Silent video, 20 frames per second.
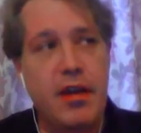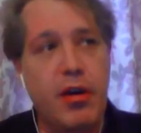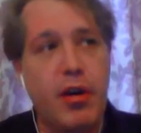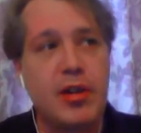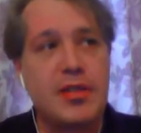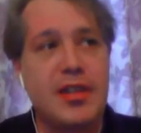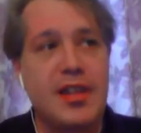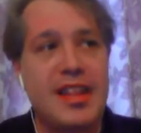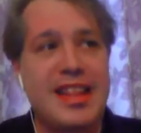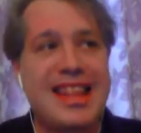
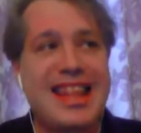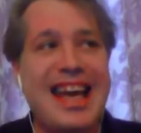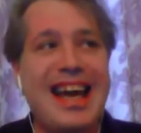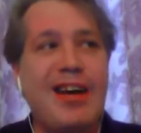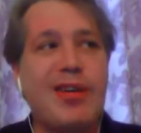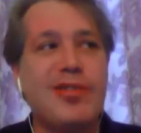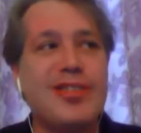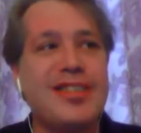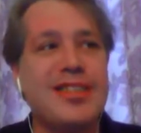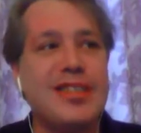costs
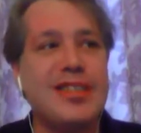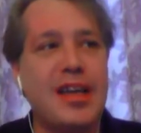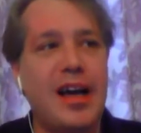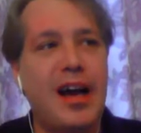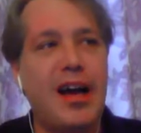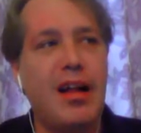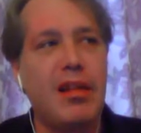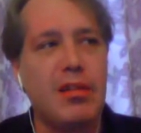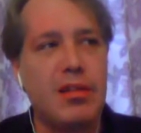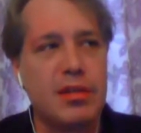
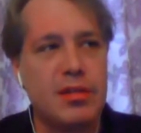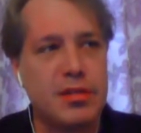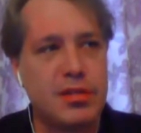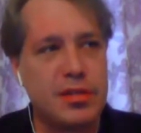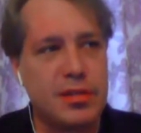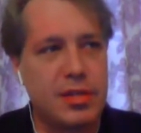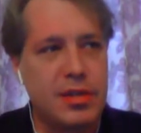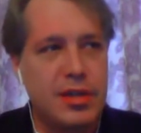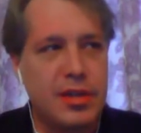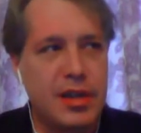
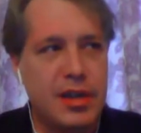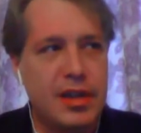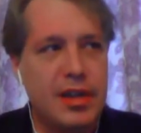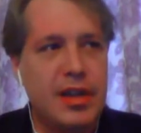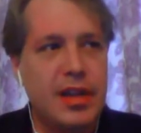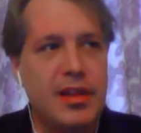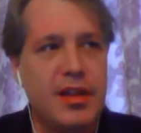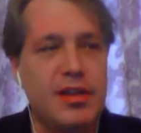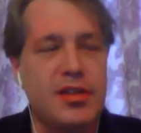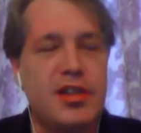$1,000.
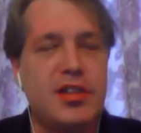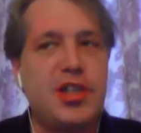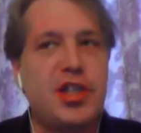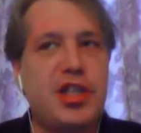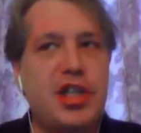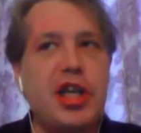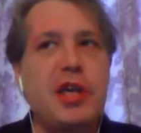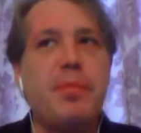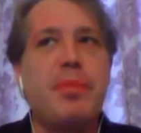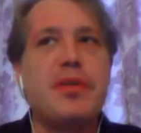This
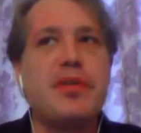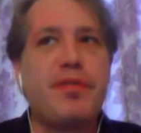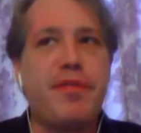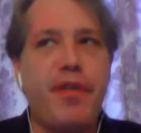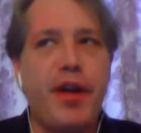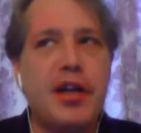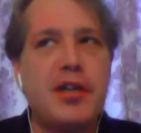cheapest French